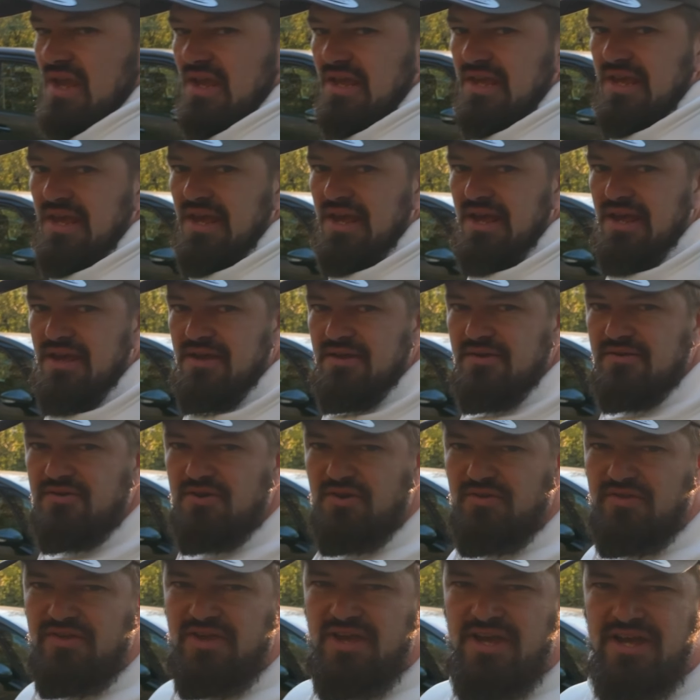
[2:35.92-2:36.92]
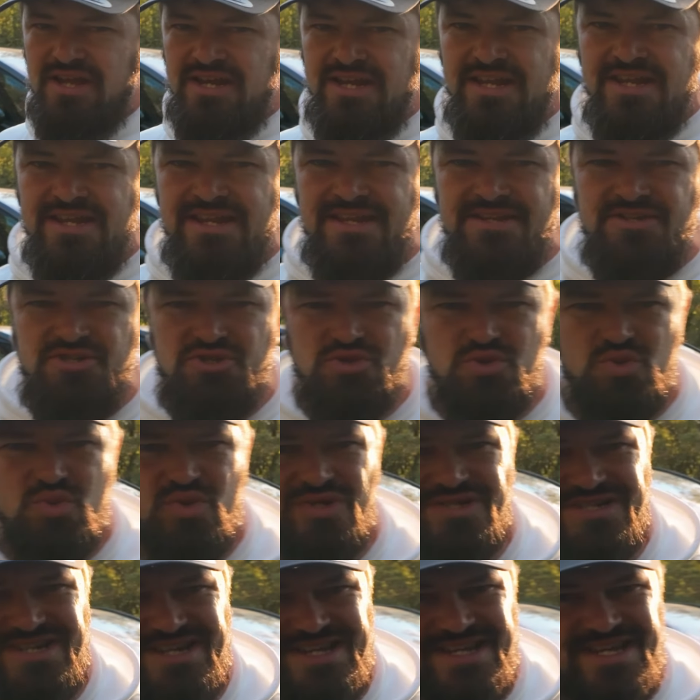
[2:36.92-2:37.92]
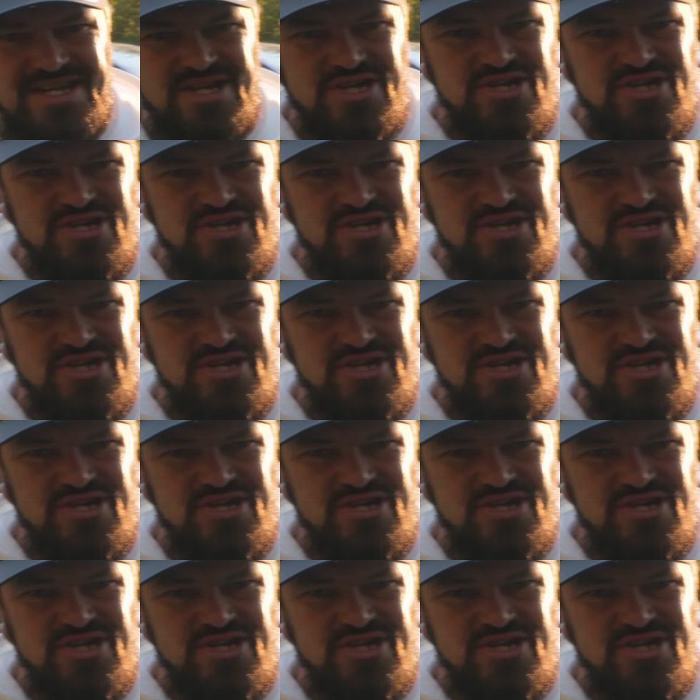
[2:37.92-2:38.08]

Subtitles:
yeah, got an initial D